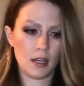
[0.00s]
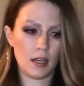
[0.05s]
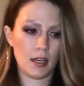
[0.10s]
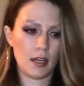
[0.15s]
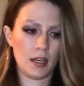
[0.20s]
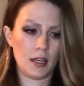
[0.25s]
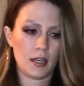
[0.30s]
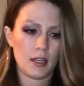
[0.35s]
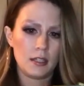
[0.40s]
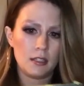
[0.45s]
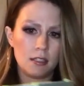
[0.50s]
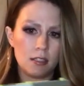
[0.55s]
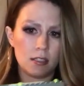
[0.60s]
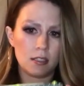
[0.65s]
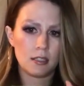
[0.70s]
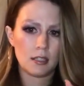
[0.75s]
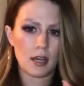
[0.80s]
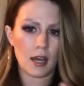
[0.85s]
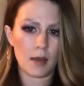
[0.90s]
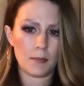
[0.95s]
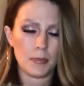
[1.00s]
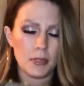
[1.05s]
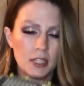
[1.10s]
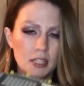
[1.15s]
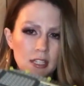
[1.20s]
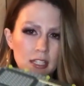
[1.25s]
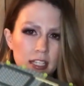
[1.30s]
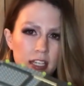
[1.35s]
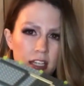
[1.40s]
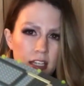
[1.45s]
and I
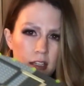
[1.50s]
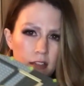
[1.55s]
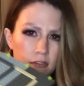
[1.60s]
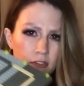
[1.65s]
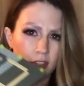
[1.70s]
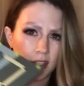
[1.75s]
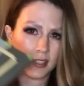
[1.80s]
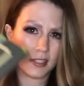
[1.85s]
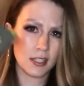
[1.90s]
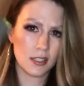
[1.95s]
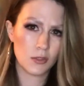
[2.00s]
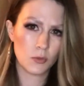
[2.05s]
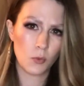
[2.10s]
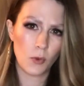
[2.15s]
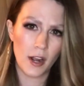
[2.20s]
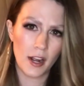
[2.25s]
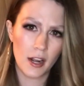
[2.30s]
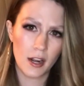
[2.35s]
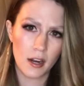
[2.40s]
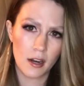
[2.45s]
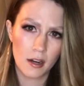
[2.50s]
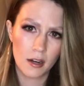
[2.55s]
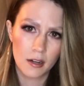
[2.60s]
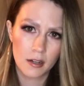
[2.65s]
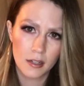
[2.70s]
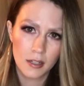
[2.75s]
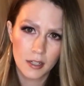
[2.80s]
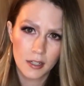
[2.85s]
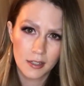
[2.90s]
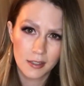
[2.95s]
believe this is where
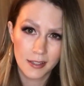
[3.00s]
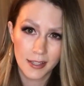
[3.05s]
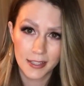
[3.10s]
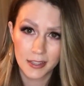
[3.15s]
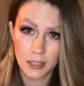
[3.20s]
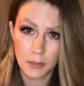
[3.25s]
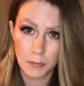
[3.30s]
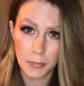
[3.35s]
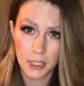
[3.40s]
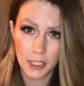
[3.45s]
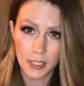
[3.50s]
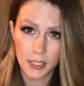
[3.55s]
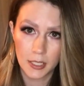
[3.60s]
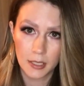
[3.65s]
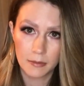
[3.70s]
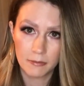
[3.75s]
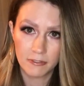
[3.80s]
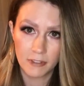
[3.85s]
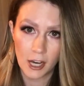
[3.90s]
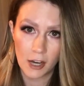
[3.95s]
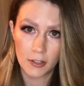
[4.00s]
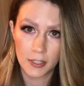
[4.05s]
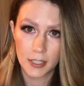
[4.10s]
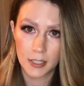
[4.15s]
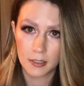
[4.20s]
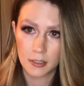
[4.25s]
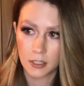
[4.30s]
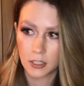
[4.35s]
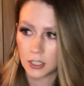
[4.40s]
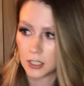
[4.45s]
like the Millennium
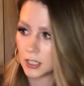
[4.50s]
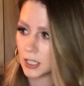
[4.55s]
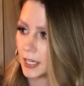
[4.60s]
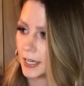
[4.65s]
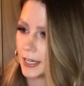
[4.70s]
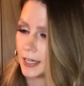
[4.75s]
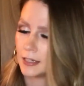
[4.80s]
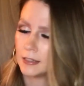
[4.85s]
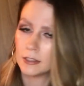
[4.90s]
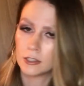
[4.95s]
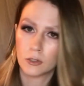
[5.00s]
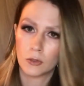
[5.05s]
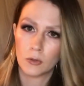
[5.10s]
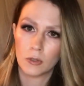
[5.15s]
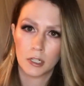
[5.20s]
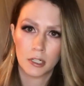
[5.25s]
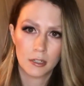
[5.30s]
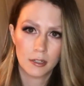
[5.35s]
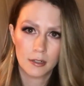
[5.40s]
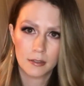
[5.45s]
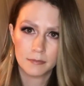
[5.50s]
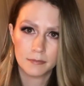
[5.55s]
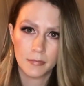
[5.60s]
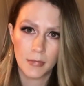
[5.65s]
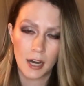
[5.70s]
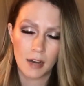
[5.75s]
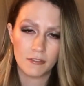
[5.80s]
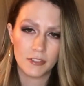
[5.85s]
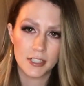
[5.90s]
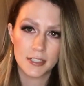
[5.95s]
Falcon could land, or
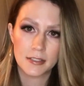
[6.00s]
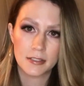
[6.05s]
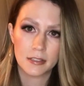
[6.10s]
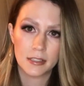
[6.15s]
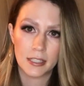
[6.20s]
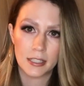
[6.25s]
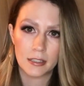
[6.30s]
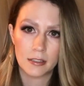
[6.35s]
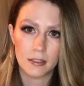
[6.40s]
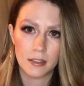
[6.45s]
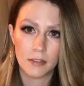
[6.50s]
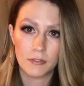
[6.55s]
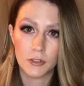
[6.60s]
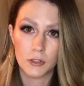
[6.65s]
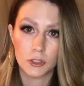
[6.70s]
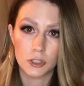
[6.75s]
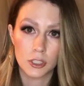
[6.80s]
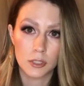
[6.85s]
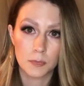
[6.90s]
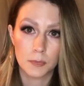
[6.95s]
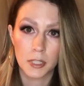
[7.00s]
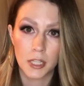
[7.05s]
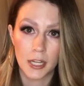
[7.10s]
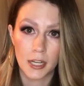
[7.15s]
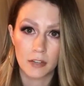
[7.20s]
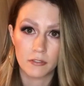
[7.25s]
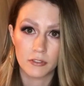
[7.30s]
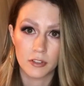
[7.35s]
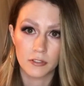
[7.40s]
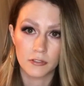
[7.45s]
obviously, if you're just
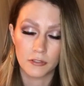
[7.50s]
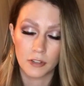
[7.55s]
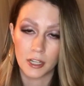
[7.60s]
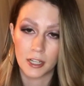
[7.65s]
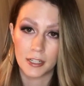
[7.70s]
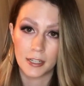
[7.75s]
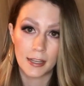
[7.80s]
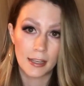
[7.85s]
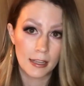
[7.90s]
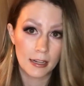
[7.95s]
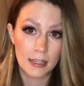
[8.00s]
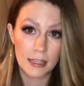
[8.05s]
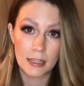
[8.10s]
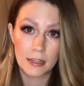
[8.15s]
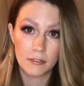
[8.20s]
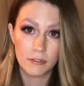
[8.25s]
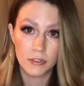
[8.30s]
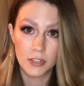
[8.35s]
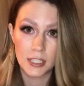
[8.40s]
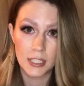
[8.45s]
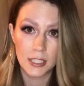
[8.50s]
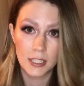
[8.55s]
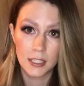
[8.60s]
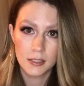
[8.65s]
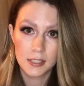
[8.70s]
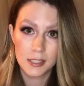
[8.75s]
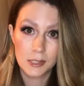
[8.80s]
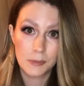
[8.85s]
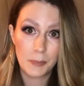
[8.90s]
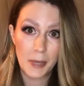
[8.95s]
playing for fun, any of the
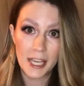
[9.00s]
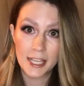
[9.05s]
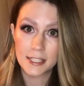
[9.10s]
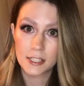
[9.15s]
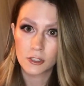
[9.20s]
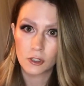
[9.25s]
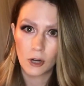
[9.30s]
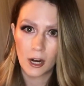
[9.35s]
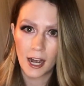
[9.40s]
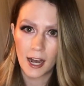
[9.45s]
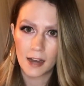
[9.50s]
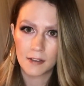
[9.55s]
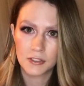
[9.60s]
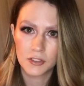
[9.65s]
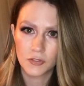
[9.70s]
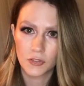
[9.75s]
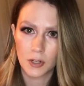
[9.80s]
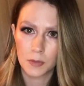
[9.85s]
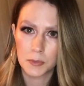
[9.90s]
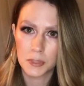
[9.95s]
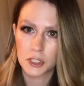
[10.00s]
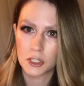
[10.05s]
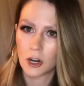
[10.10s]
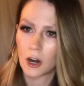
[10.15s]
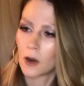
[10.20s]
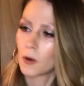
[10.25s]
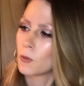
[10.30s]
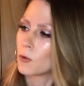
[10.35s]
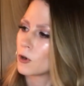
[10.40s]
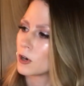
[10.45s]
spacecrafts from
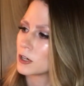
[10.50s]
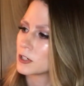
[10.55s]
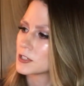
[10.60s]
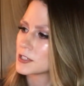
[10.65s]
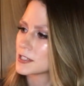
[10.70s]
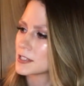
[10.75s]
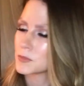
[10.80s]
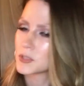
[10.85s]
Star Wars.